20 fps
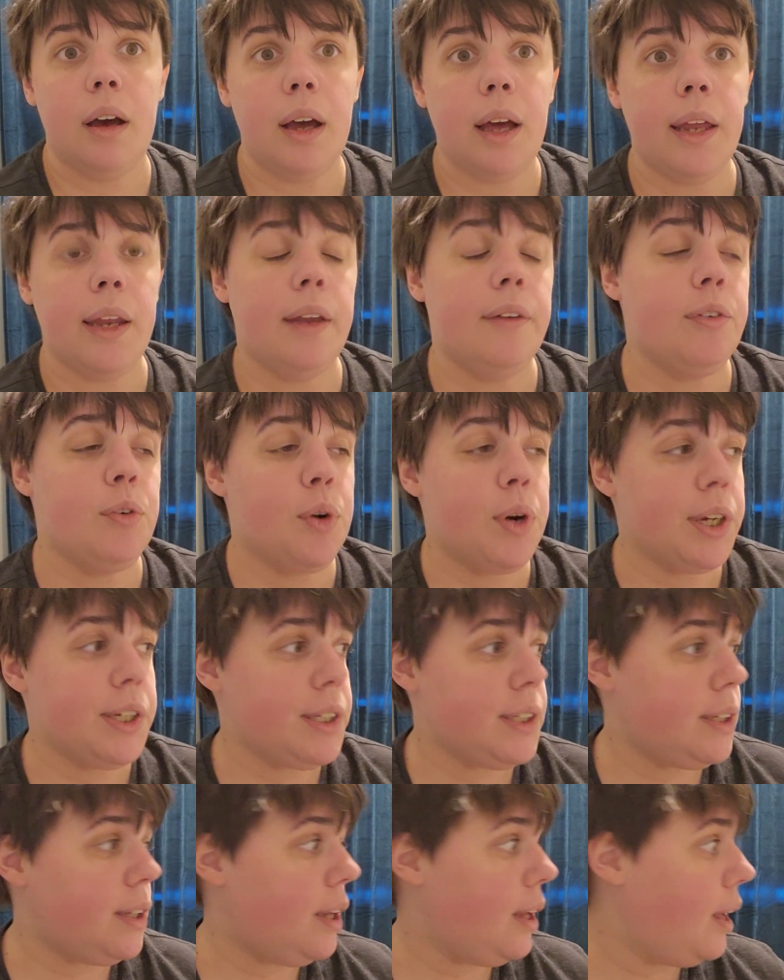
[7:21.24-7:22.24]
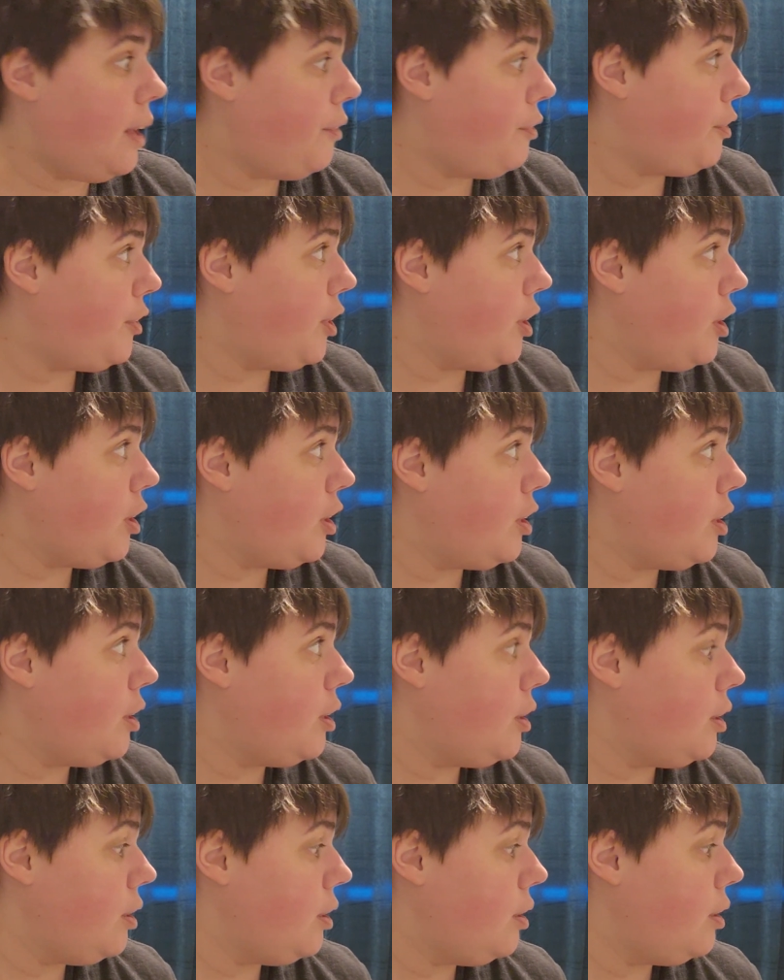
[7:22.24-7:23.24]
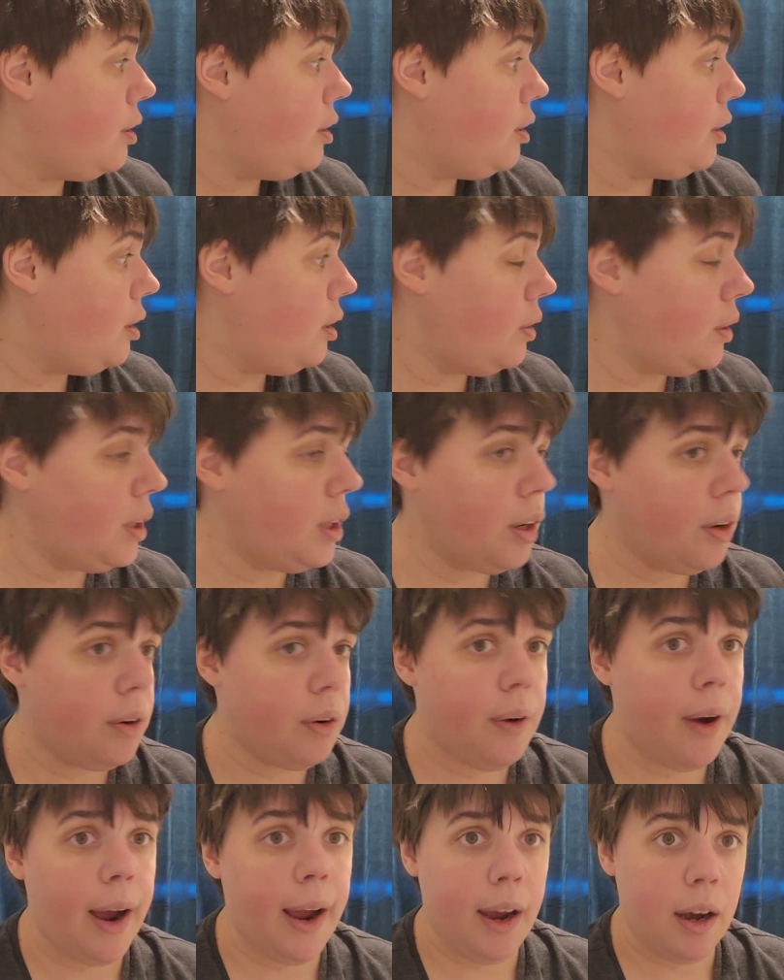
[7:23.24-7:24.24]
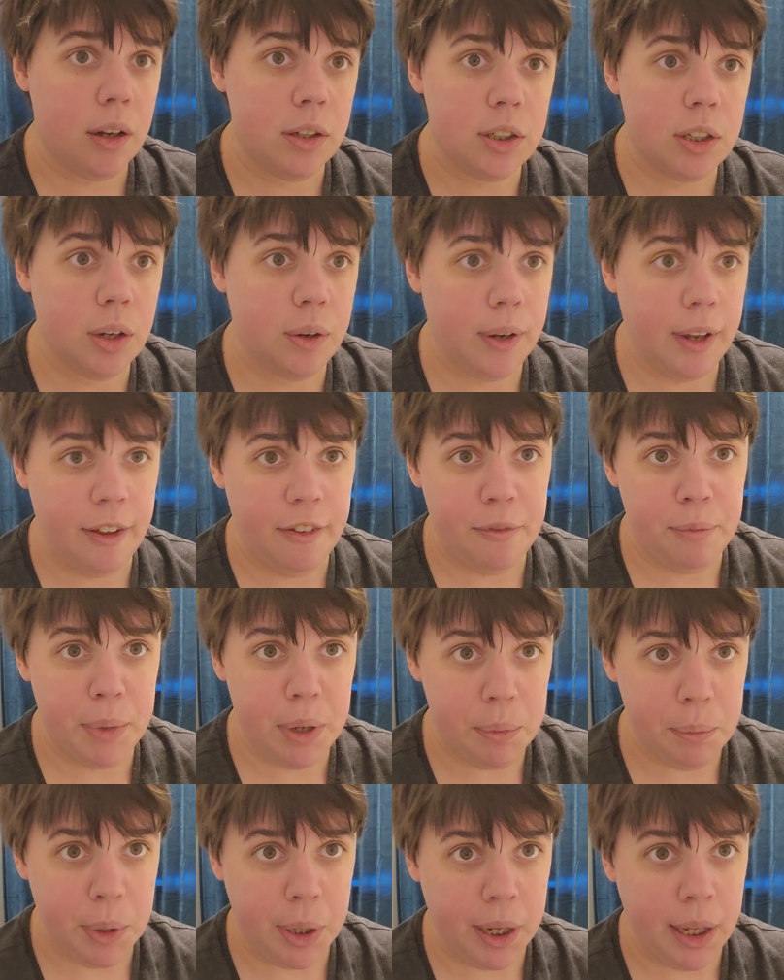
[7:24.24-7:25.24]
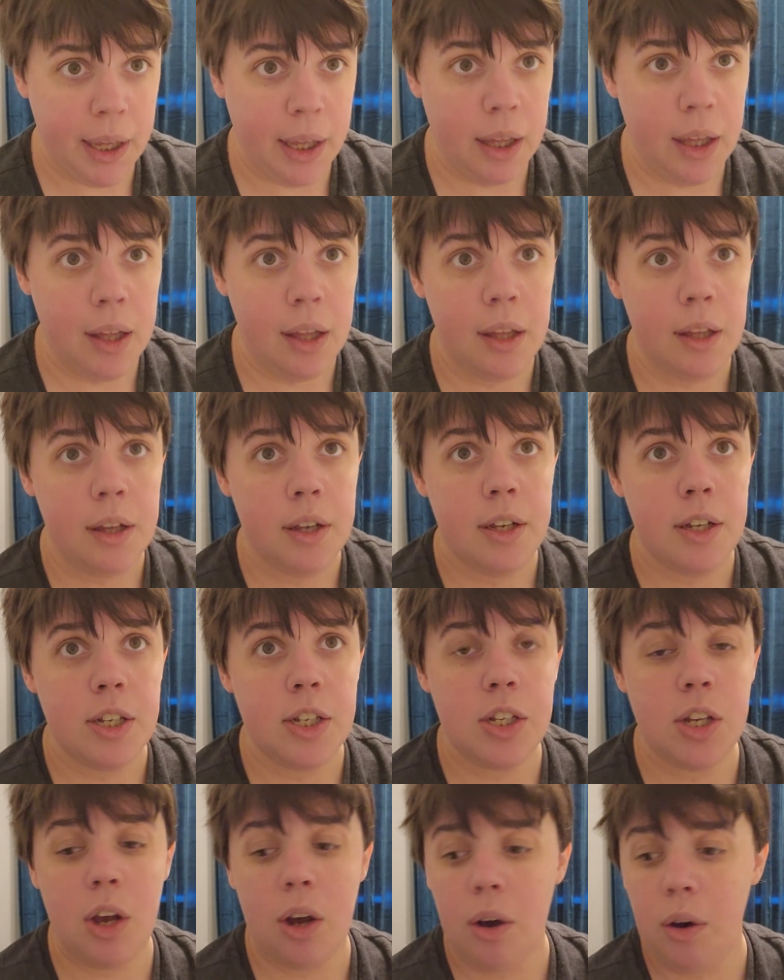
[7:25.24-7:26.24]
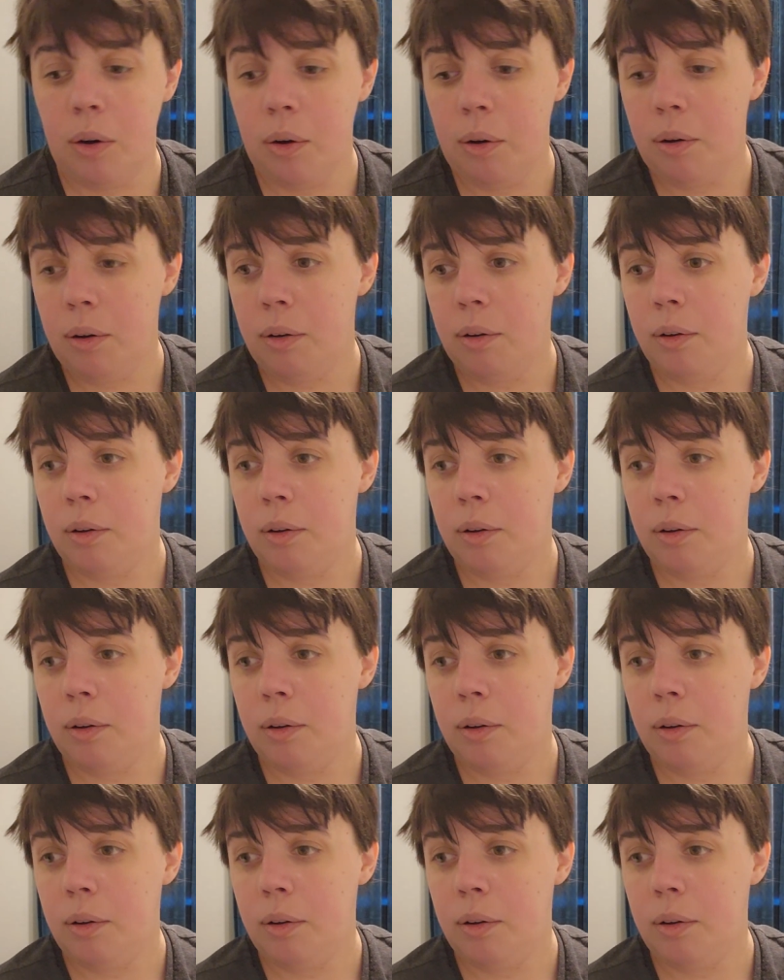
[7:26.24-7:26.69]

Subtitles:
and of course, if you're new and you don't know, I also live minimally. So